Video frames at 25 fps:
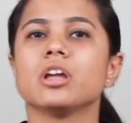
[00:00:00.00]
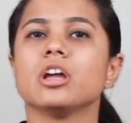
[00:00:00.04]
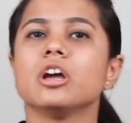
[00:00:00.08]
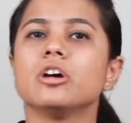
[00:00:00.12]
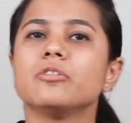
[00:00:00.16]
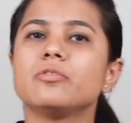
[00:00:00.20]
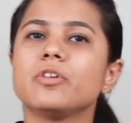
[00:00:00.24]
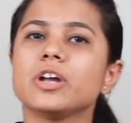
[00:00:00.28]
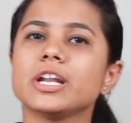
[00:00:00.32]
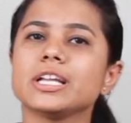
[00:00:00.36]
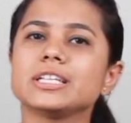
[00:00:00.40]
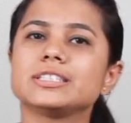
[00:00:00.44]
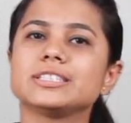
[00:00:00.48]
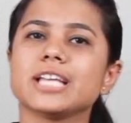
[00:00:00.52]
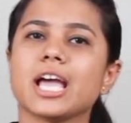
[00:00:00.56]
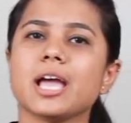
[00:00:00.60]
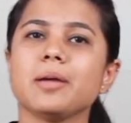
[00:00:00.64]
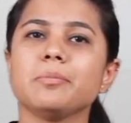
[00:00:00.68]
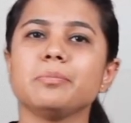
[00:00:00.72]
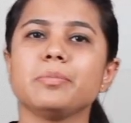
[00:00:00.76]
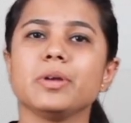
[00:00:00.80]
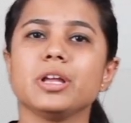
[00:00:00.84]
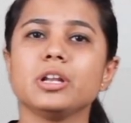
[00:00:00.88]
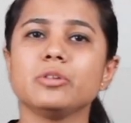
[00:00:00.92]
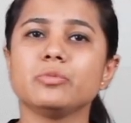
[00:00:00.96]
For
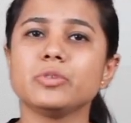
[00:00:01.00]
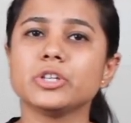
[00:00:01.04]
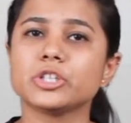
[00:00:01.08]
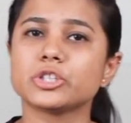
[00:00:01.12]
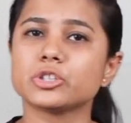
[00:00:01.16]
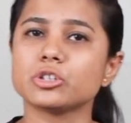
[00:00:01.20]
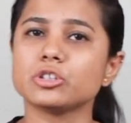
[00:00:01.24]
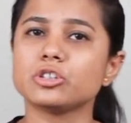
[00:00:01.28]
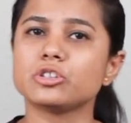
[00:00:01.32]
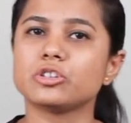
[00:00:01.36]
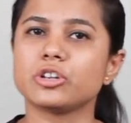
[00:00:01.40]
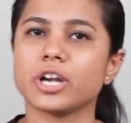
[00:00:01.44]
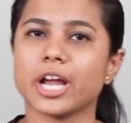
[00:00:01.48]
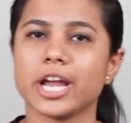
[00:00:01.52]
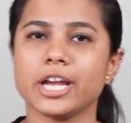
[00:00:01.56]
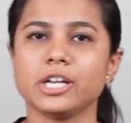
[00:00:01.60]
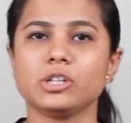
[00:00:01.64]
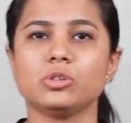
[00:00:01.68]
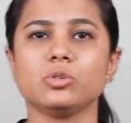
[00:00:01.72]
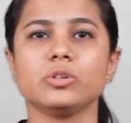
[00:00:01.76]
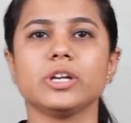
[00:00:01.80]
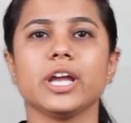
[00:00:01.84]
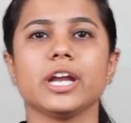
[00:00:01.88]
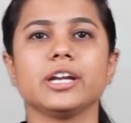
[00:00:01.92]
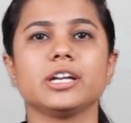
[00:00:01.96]
example, we should try
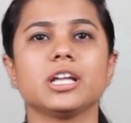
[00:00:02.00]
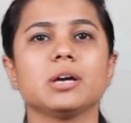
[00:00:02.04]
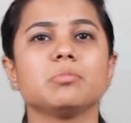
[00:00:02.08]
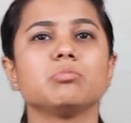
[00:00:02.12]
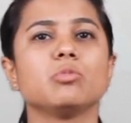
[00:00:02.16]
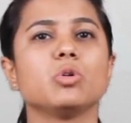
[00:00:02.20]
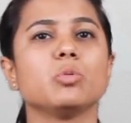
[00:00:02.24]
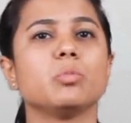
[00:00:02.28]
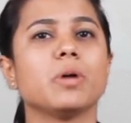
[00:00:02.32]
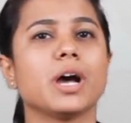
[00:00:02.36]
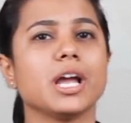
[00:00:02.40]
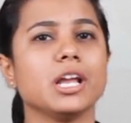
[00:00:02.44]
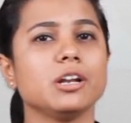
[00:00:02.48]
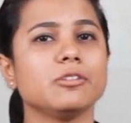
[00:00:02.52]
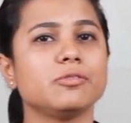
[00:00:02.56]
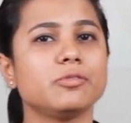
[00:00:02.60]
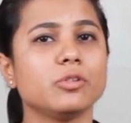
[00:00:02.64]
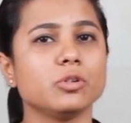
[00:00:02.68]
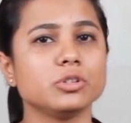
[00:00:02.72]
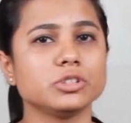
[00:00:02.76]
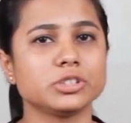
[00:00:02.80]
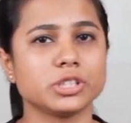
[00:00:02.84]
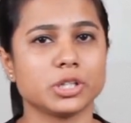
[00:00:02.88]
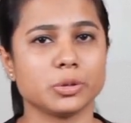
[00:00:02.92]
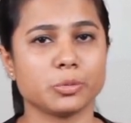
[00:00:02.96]
to get our mobile
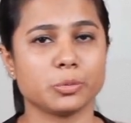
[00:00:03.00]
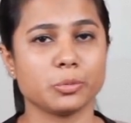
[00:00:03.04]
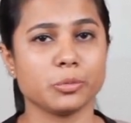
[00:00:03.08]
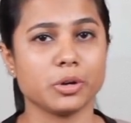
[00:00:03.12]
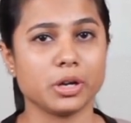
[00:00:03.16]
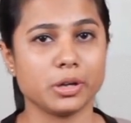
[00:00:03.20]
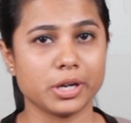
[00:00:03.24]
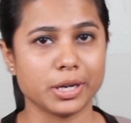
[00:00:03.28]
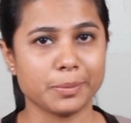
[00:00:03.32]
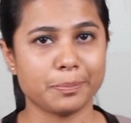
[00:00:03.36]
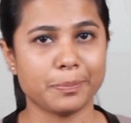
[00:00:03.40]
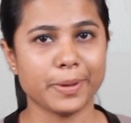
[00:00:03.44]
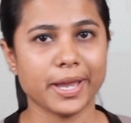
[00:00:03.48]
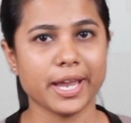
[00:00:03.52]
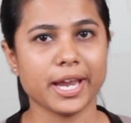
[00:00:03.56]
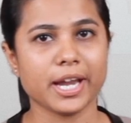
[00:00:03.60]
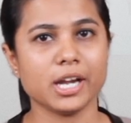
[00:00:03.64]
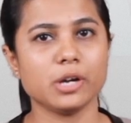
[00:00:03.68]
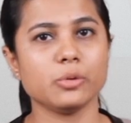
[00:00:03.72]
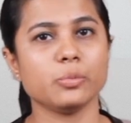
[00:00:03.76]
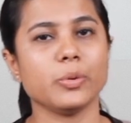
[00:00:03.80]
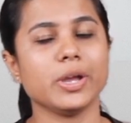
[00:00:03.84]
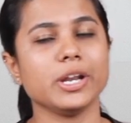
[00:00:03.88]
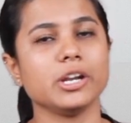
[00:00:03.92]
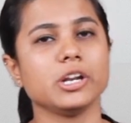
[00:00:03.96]
phones
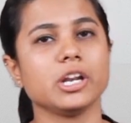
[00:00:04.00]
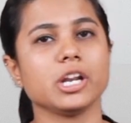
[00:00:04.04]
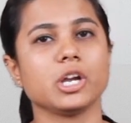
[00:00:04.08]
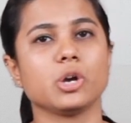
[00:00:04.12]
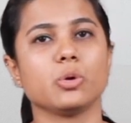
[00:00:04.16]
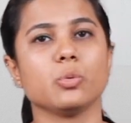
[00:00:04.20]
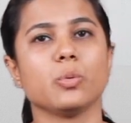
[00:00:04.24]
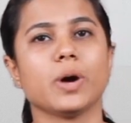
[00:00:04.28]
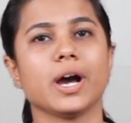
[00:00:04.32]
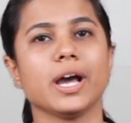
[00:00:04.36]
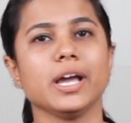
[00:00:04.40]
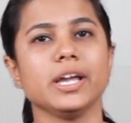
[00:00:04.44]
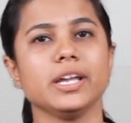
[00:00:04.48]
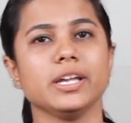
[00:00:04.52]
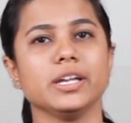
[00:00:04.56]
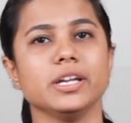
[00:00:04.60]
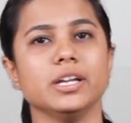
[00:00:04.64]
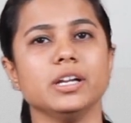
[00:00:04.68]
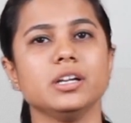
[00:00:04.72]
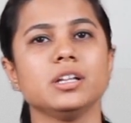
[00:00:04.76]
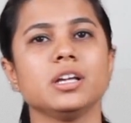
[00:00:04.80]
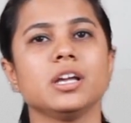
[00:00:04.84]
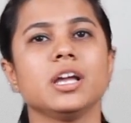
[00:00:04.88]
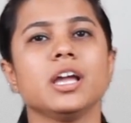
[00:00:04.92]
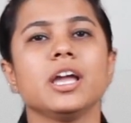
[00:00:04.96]
repaired when
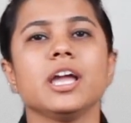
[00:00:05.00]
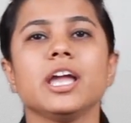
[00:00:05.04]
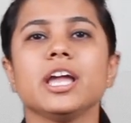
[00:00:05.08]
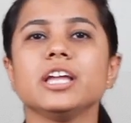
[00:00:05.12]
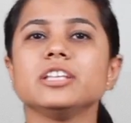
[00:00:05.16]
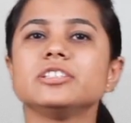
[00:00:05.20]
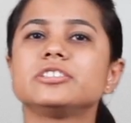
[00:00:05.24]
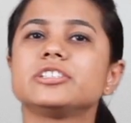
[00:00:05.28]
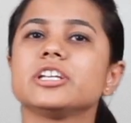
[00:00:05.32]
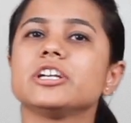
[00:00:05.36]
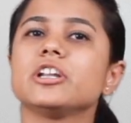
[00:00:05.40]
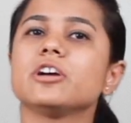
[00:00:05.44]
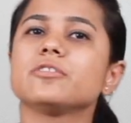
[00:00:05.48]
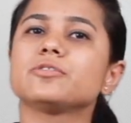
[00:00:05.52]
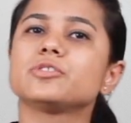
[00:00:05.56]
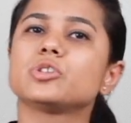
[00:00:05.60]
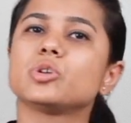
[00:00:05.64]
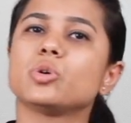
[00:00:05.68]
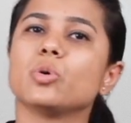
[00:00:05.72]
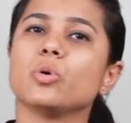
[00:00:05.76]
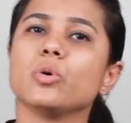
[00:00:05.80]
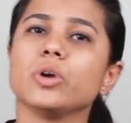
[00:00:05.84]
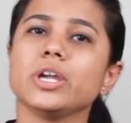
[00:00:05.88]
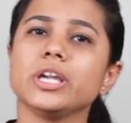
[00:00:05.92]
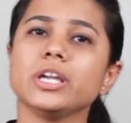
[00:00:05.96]
required instead of
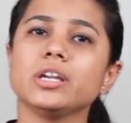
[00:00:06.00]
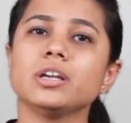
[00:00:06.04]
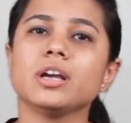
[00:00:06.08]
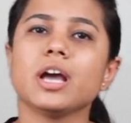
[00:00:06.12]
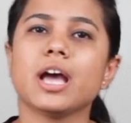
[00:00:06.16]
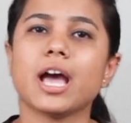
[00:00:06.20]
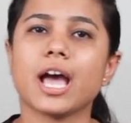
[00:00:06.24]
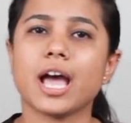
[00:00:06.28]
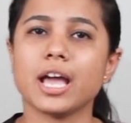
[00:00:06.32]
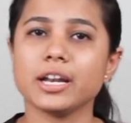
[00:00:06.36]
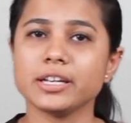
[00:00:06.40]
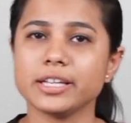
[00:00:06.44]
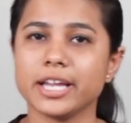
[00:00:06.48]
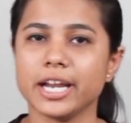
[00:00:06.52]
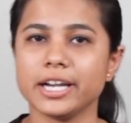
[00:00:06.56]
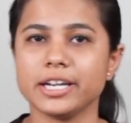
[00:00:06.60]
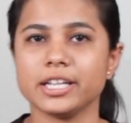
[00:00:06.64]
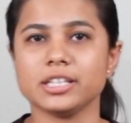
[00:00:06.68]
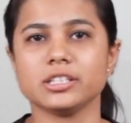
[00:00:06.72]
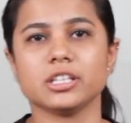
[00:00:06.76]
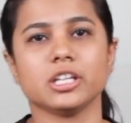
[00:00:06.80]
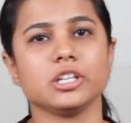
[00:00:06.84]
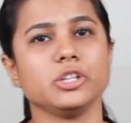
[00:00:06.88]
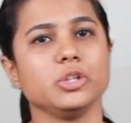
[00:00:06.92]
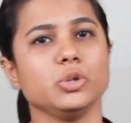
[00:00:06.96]
throwing and
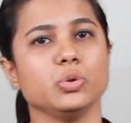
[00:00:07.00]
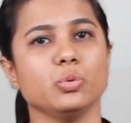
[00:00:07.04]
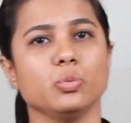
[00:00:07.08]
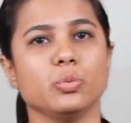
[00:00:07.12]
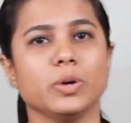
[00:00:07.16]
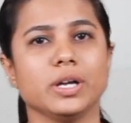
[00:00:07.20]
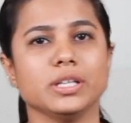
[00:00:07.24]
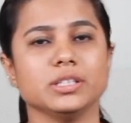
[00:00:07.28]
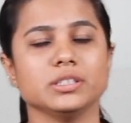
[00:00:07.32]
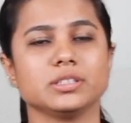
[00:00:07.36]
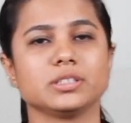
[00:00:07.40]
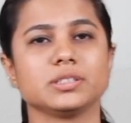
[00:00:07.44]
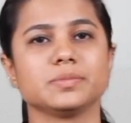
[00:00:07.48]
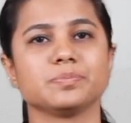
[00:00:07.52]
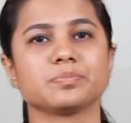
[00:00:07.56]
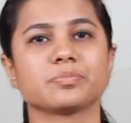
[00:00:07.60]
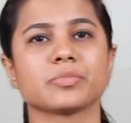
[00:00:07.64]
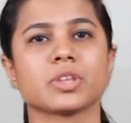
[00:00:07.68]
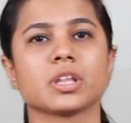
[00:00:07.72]
getting the new ones.